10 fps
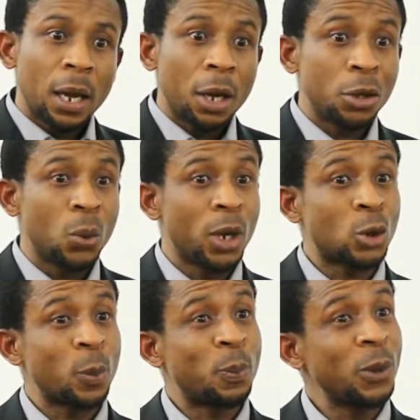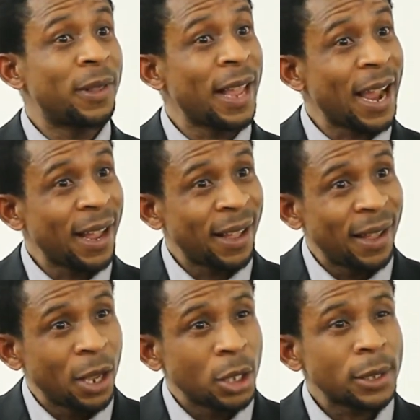you want to put there
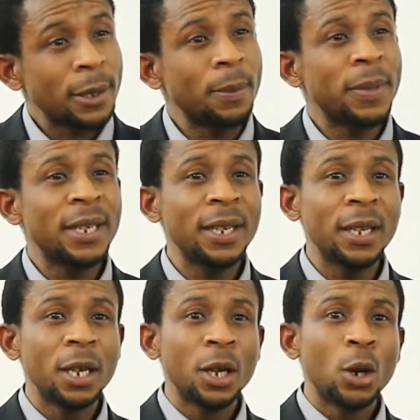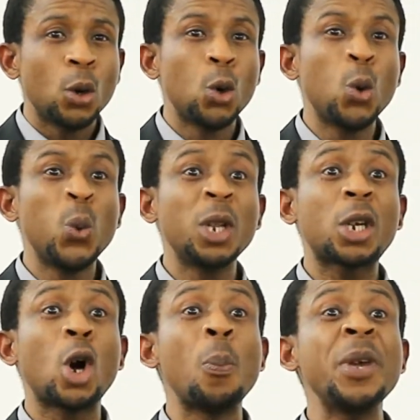somebody who will
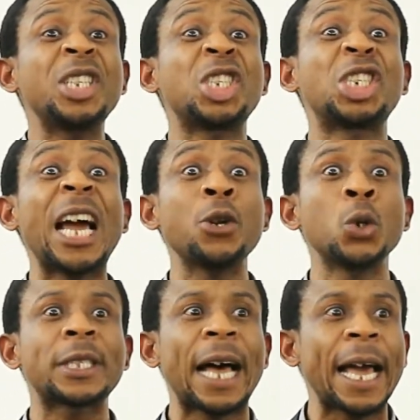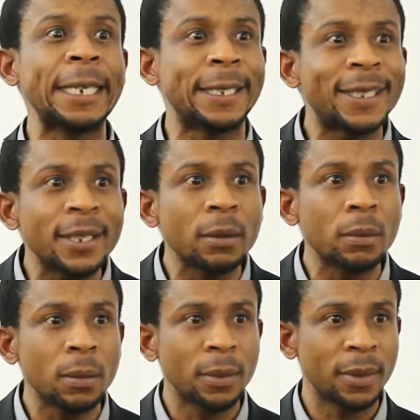commit genocide.
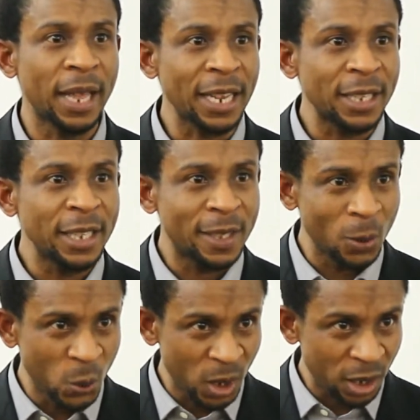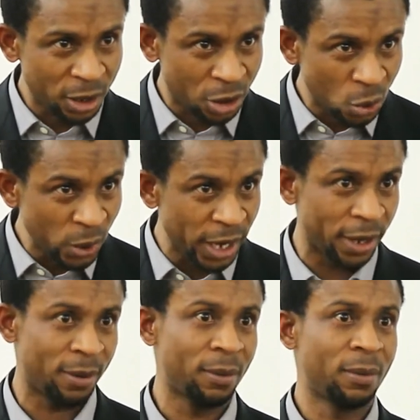That is the word
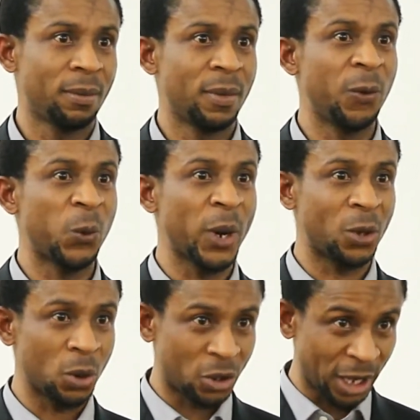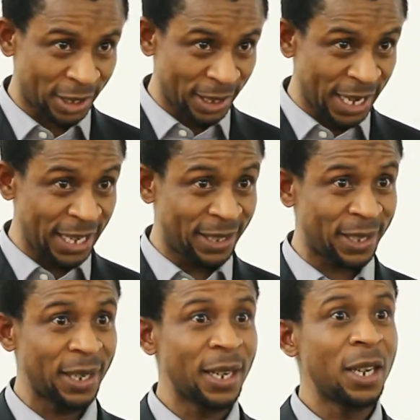today. If we were to translate
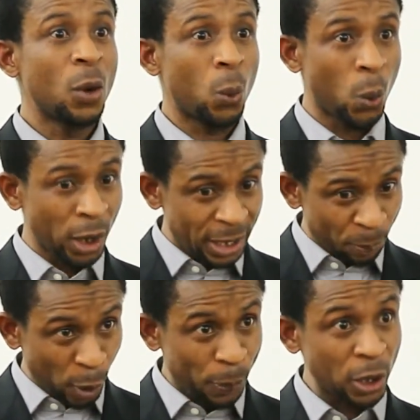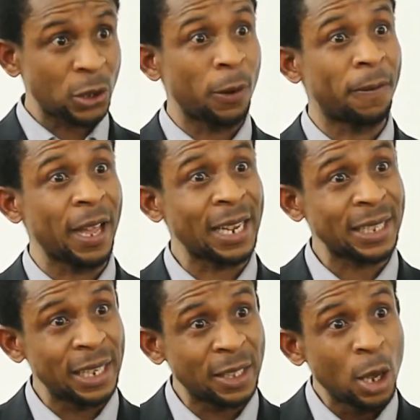what the purport of that
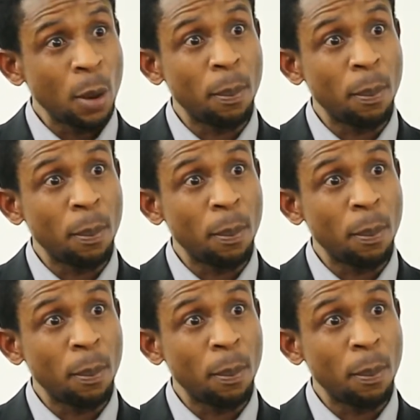is,